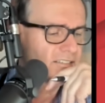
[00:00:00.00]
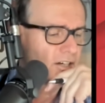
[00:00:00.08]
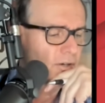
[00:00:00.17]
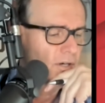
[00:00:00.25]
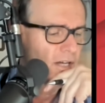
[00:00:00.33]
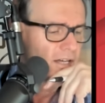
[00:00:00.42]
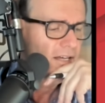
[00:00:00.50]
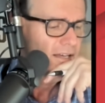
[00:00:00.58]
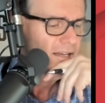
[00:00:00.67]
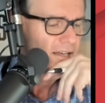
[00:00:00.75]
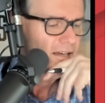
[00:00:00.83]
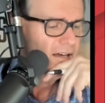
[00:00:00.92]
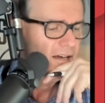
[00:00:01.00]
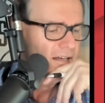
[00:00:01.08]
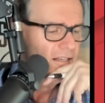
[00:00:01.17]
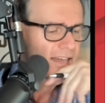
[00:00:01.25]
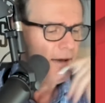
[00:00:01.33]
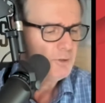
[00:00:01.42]
So
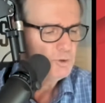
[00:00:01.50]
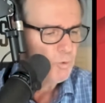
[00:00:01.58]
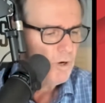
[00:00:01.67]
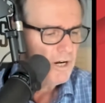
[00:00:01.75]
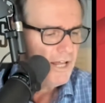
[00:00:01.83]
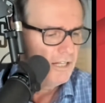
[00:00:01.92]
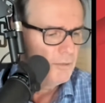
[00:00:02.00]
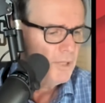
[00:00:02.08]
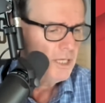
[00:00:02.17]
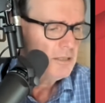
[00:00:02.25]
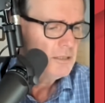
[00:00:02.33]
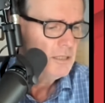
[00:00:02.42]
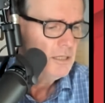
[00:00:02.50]
that was one element.